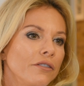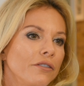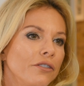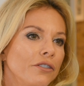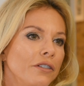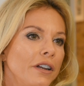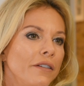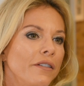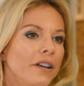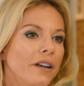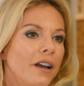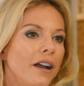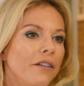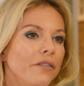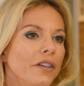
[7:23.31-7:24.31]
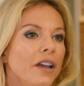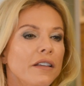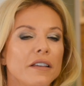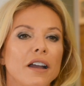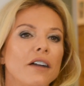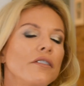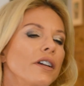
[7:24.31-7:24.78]
should live their life.
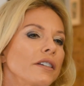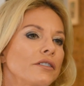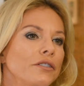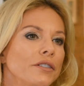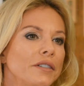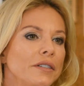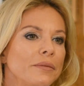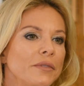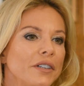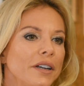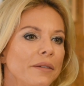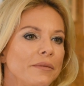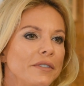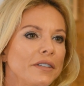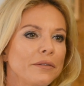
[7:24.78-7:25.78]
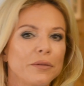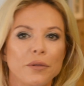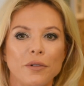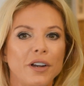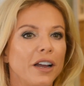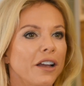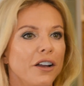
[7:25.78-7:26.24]
Yeah, they have extras sometimes,
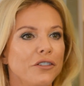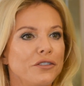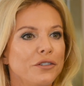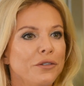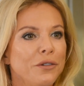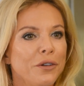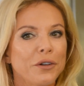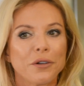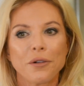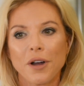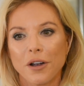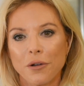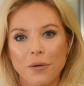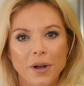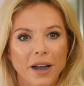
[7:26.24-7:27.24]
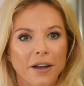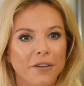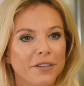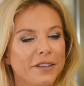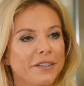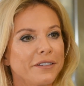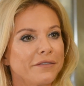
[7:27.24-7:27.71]
like I do, you know, I go
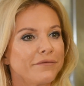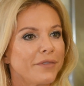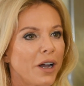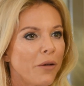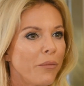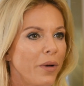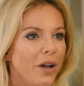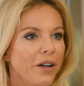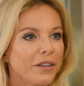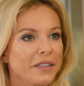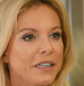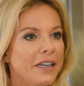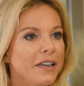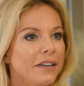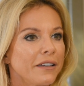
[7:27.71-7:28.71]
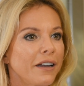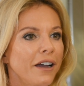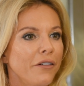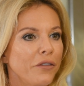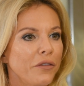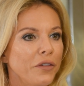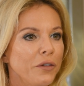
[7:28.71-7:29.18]
out and I party and I
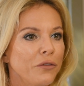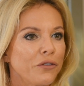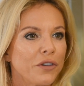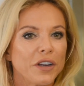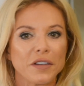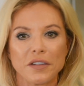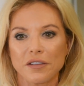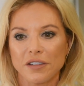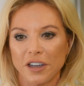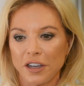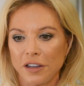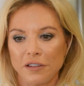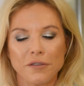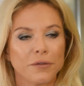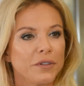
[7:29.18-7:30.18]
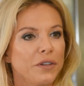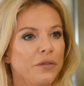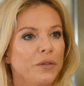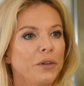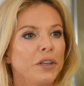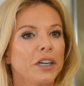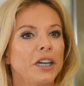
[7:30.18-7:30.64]
have a few drinks and I eat naughty
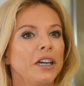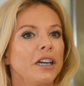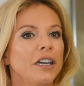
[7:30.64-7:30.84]
food.